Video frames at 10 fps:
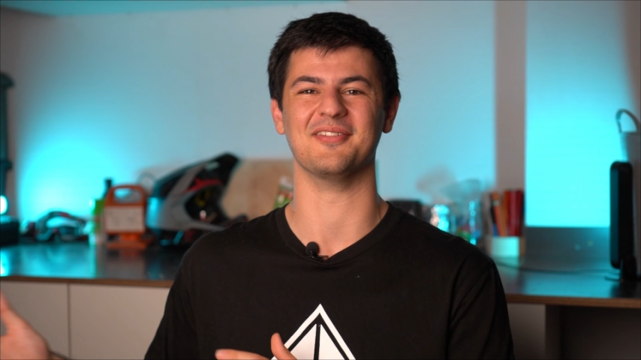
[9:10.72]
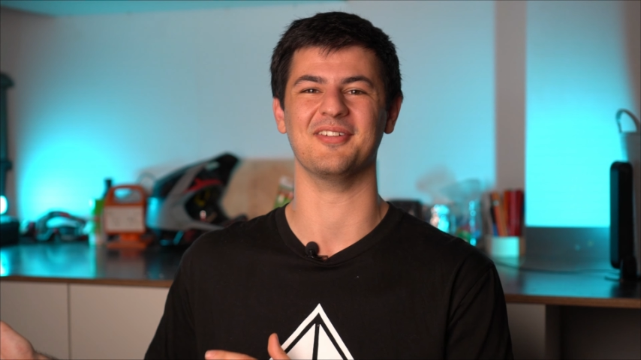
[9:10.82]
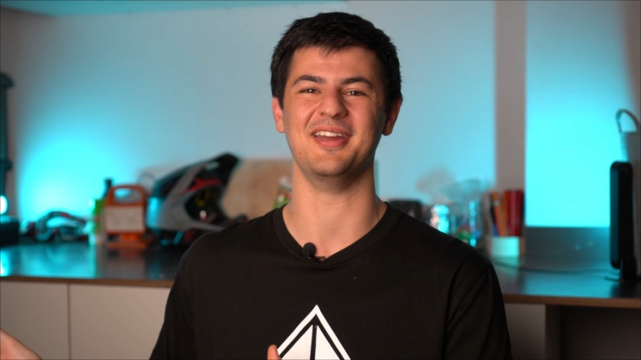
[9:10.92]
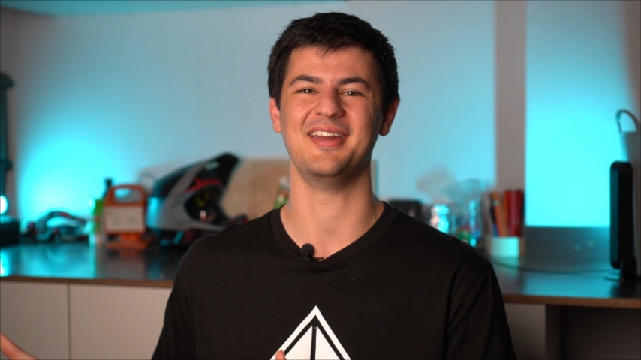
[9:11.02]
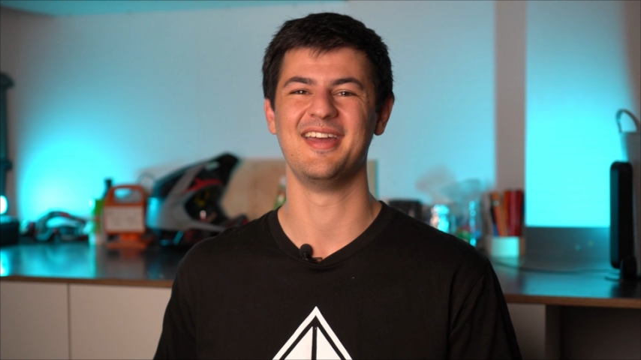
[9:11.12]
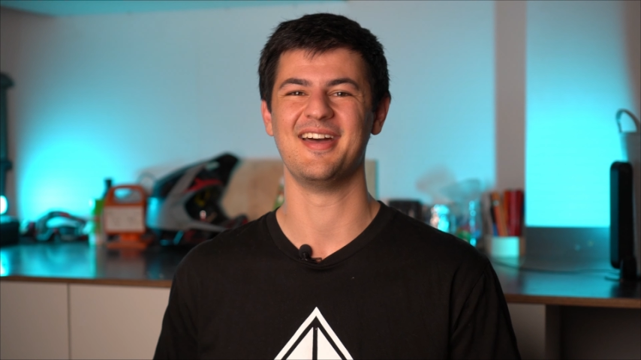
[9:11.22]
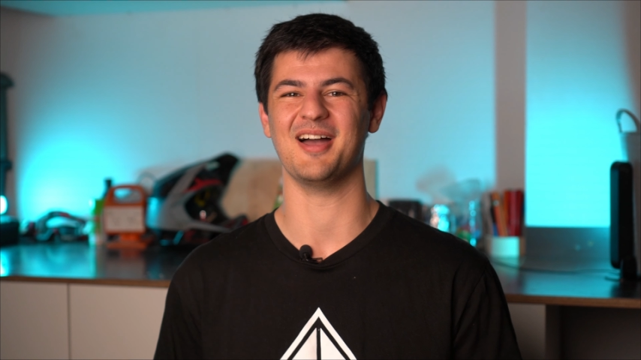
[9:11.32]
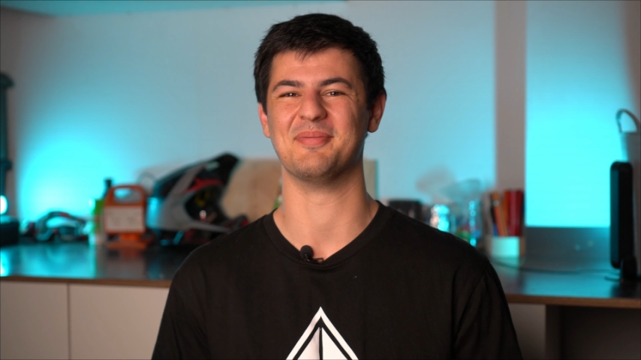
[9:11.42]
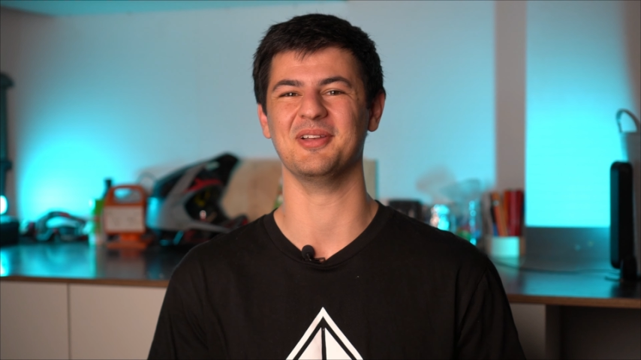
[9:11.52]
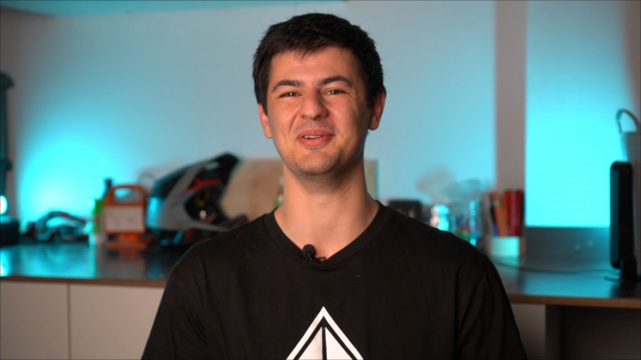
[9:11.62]
and rear,
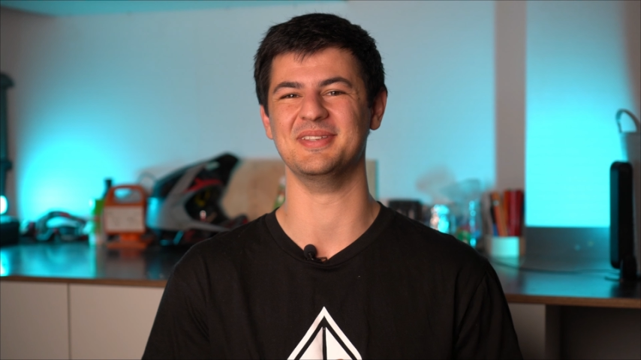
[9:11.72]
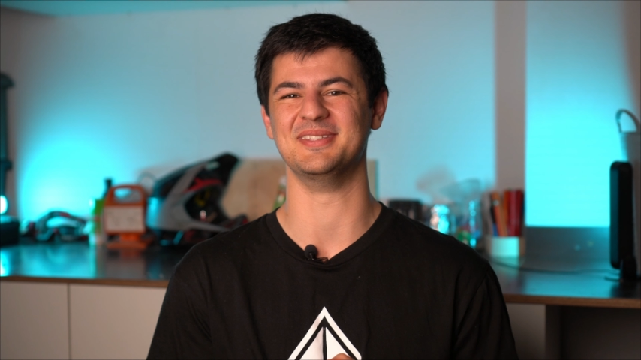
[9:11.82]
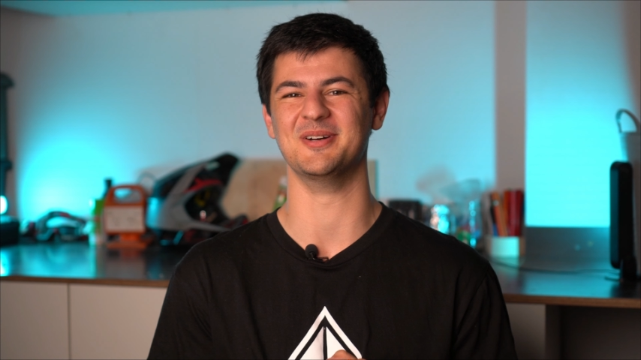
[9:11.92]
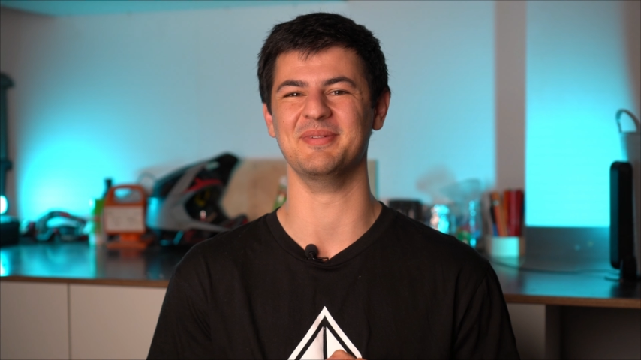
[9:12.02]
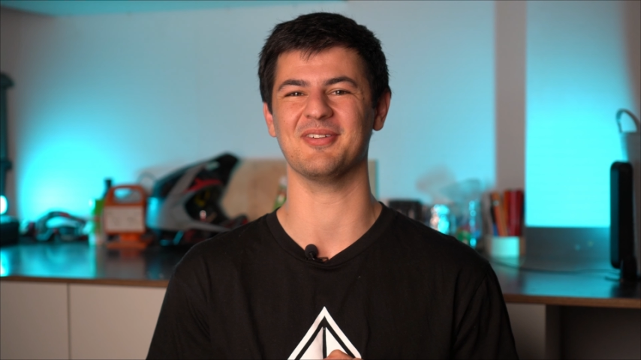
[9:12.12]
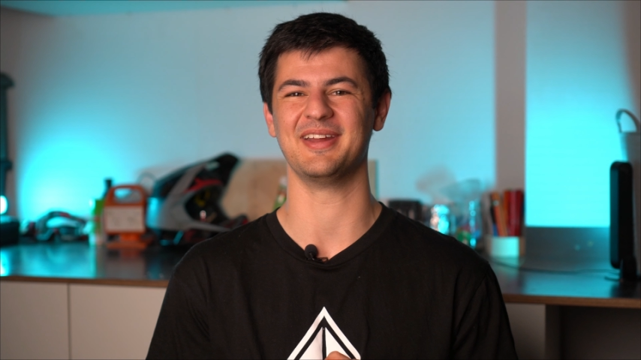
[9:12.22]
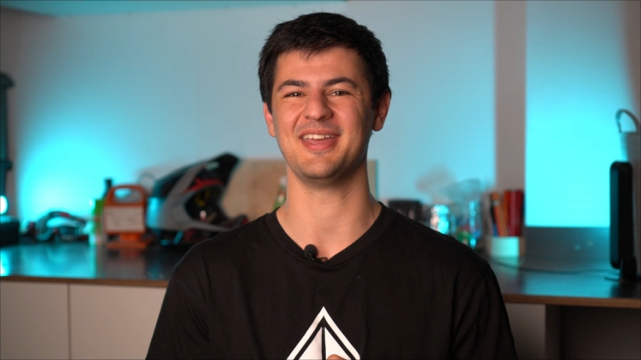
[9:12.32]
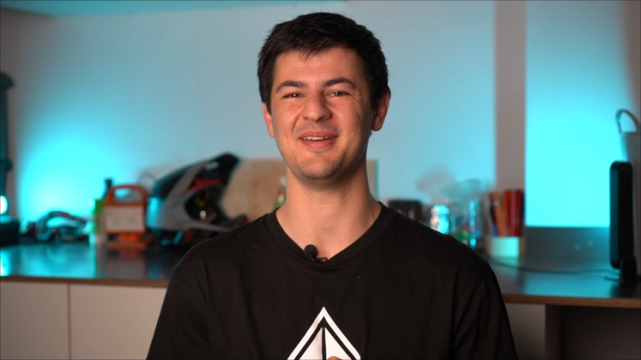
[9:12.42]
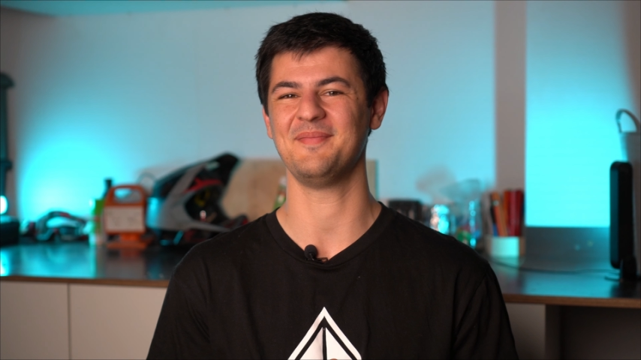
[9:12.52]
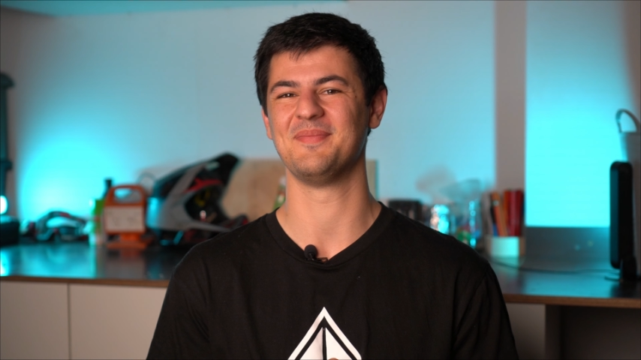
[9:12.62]
I probably would still be running
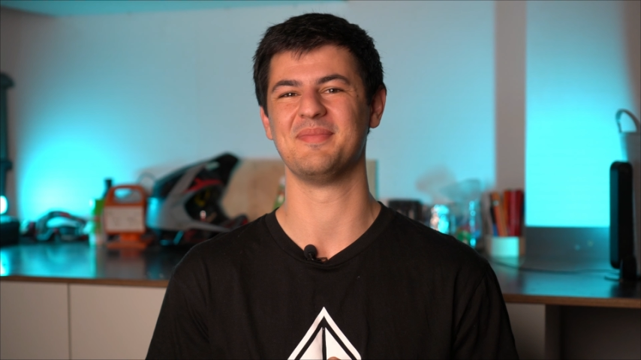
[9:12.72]
it,